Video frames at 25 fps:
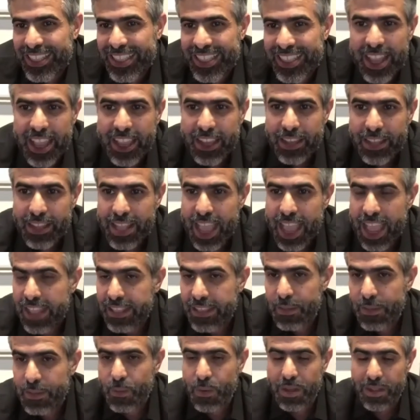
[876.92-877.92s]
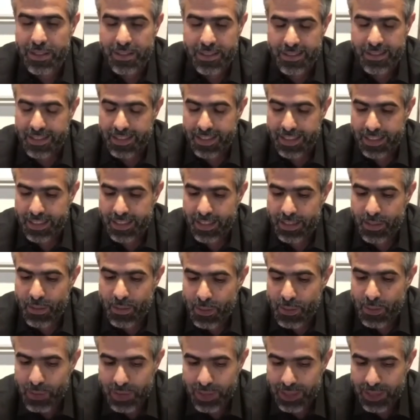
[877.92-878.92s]
like in anyone,
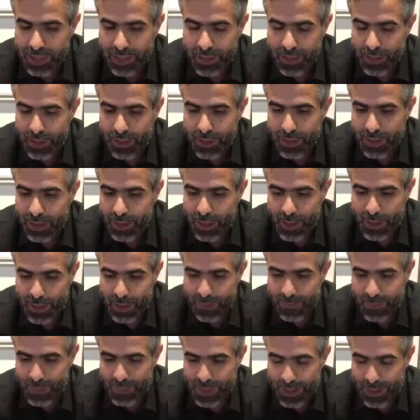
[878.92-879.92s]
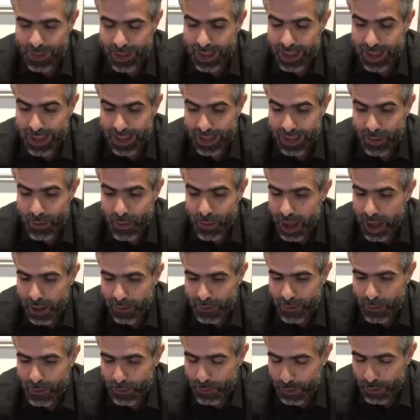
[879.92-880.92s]
you
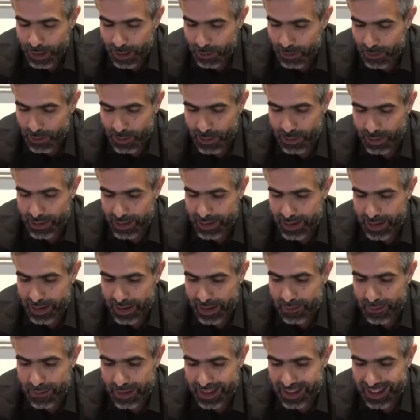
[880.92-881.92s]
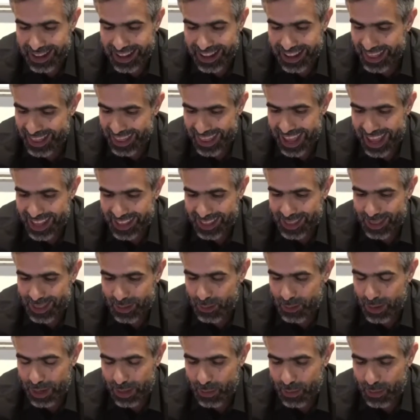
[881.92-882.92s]
have to follow your dream.
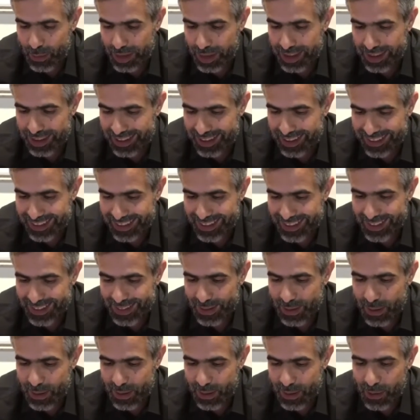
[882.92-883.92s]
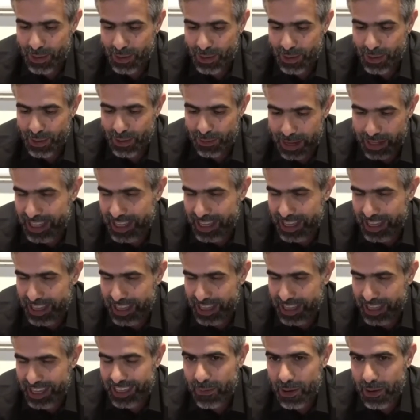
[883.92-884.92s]
That's what we all
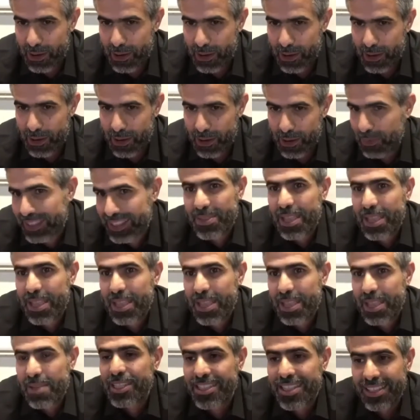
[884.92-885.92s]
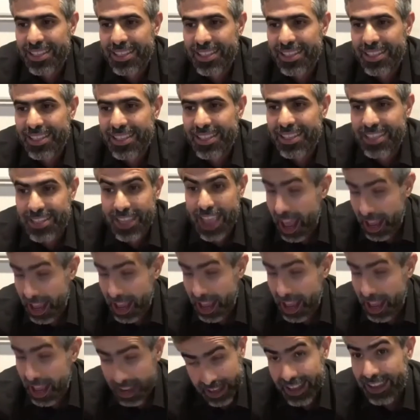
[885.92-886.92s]
passionate about, but sometimes it's not
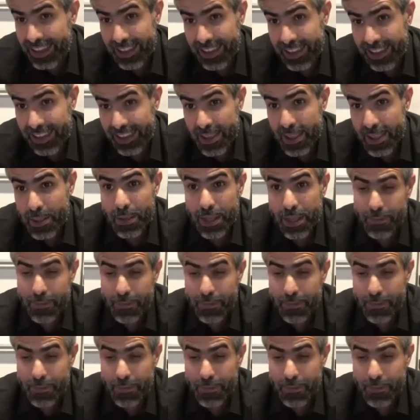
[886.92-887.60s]
easy. I really,